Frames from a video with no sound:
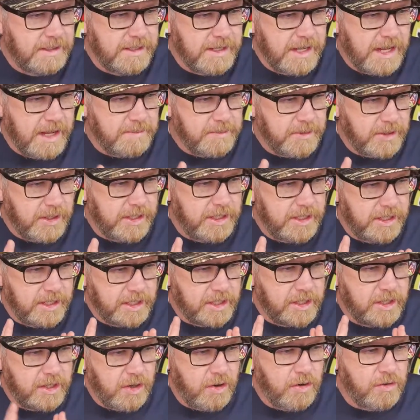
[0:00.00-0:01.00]
I'm gonna
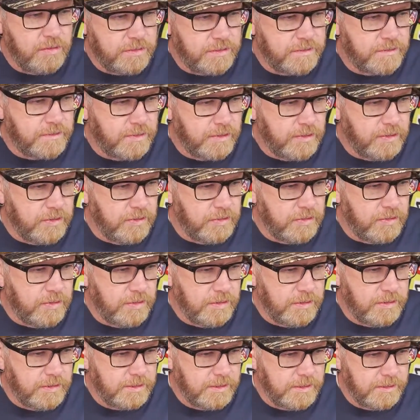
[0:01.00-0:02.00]
go through
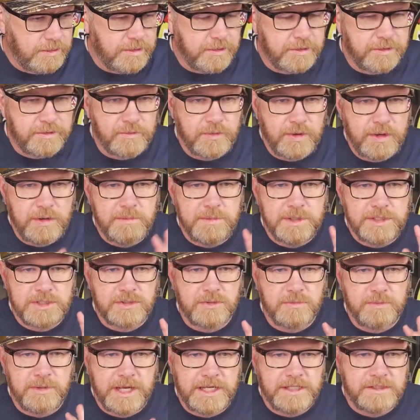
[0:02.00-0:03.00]
the three
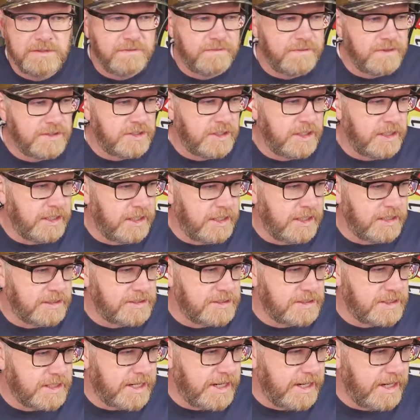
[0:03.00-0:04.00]
missile baits fishing
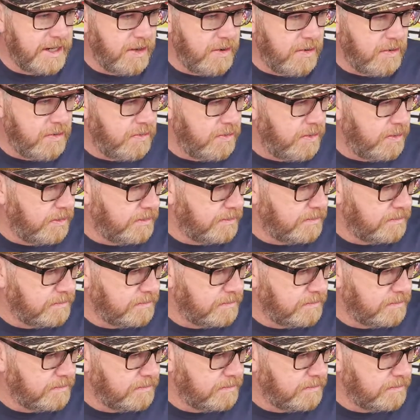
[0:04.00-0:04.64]
kits that I own,